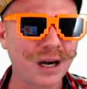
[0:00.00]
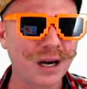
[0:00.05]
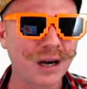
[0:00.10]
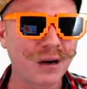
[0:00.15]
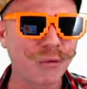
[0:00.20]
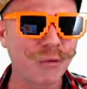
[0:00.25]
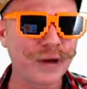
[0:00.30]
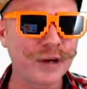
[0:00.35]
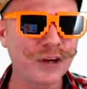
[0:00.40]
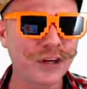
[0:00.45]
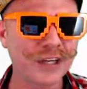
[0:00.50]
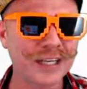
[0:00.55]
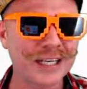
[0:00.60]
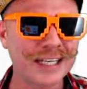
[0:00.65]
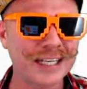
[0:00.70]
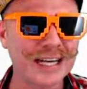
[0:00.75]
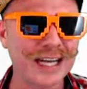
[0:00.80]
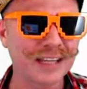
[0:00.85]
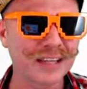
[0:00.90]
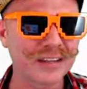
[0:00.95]
we're not going
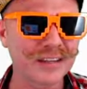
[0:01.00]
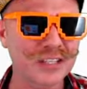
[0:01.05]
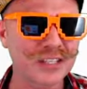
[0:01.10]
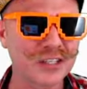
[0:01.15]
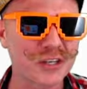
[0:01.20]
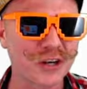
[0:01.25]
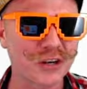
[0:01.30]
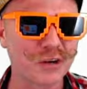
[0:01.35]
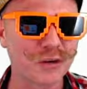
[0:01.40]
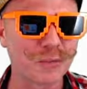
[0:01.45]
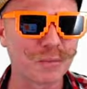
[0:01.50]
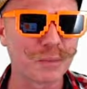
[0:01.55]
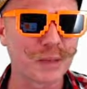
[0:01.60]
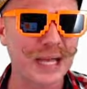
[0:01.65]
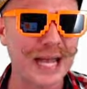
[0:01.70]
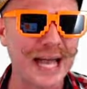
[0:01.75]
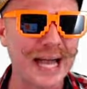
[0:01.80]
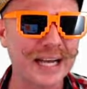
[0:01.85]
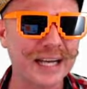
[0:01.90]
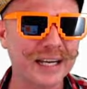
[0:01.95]
to color the circle
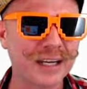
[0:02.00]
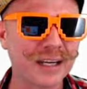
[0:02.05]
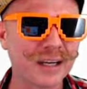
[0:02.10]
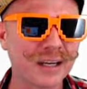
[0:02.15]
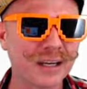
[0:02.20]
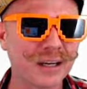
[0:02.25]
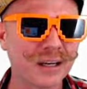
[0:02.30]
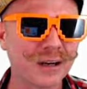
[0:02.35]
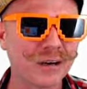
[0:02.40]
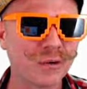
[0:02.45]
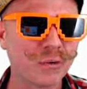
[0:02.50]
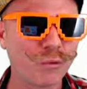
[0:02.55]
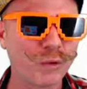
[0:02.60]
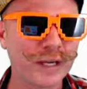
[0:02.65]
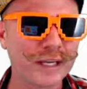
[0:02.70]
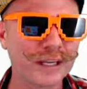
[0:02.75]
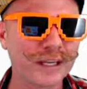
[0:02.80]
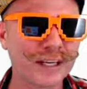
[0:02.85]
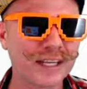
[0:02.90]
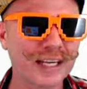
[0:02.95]
black. We're
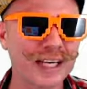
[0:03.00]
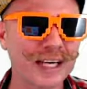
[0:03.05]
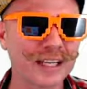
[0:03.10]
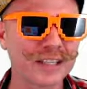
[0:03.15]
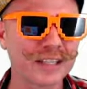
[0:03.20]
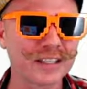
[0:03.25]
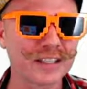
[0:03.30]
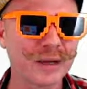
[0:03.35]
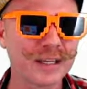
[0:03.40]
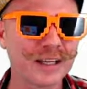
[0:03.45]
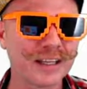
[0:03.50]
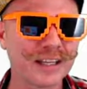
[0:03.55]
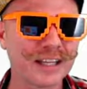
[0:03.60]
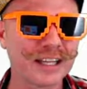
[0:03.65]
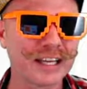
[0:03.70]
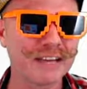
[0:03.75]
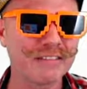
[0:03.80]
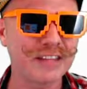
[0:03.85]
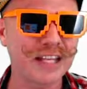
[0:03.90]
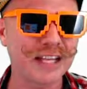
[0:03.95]
going to
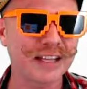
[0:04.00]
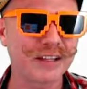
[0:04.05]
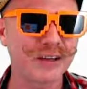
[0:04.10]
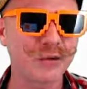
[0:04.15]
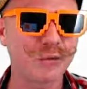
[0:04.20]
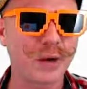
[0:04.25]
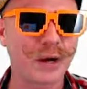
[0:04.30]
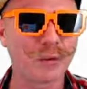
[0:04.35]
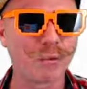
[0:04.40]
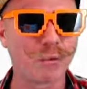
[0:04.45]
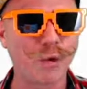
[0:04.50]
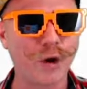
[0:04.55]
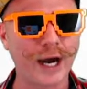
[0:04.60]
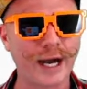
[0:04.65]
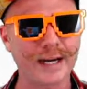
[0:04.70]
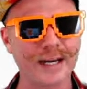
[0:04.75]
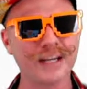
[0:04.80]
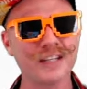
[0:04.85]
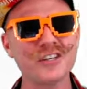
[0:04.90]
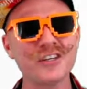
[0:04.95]
leave that little one
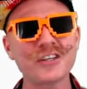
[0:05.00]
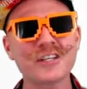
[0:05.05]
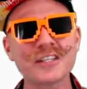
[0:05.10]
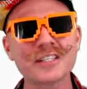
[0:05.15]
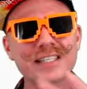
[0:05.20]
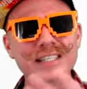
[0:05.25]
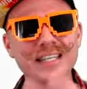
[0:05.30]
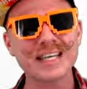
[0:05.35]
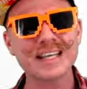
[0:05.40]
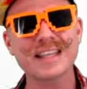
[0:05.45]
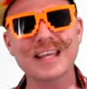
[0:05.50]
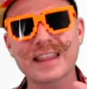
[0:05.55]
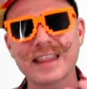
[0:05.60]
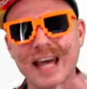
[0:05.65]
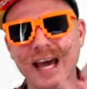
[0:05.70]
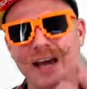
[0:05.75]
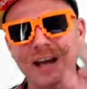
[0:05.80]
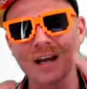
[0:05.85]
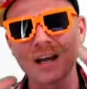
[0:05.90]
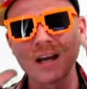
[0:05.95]
white. And you can see that
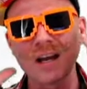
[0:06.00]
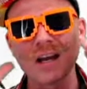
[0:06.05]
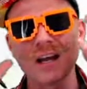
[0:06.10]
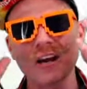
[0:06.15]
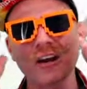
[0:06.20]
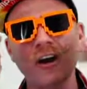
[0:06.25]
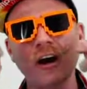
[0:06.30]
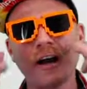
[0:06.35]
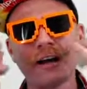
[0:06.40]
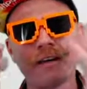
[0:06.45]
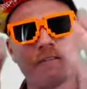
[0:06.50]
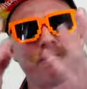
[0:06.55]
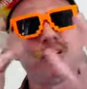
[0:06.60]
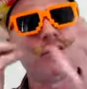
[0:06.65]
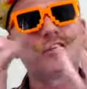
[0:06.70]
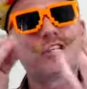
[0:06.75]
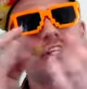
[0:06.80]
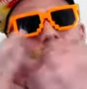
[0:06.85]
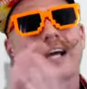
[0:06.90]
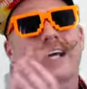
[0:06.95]
that kind of
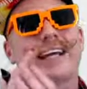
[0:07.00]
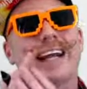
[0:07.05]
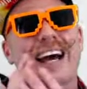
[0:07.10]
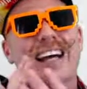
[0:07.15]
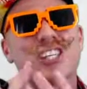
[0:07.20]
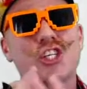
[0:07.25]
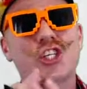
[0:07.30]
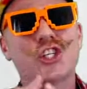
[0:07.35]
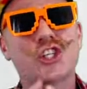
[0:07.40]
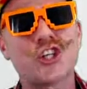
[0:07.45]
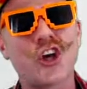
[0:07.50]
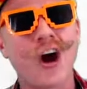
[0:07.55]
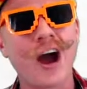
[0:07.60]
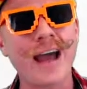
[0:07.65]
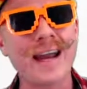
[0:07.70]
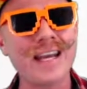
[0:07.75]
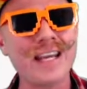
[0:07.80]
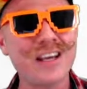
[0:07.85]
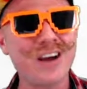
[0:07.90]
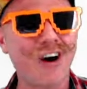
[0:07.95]
looks like it has
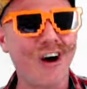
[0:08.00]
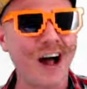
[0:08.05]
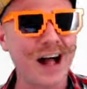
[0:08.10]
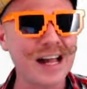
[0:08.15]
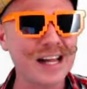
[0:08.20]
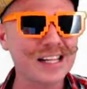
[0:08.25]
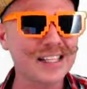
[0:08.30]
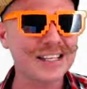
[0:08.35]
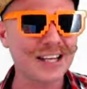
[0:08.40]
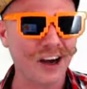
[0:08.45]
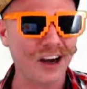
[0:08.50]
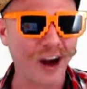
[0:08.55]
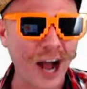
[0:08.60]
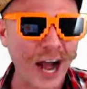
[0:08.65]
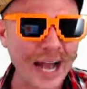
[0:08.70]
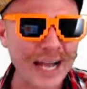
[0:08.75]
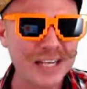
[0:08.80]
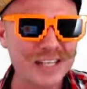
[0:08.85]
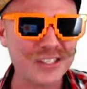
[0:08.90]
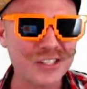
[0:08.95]
shiny
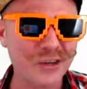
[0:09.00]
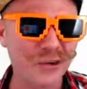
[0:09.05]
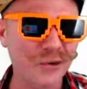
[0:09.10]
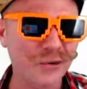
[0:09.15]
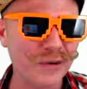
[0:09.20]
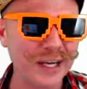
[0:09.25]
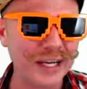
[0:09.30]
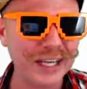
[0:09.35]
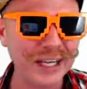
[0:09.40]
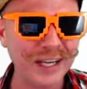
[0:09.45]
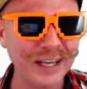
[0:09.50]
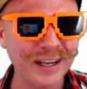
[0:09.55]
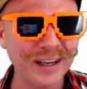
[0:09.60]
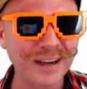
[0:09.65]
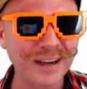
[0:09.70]
eyes already.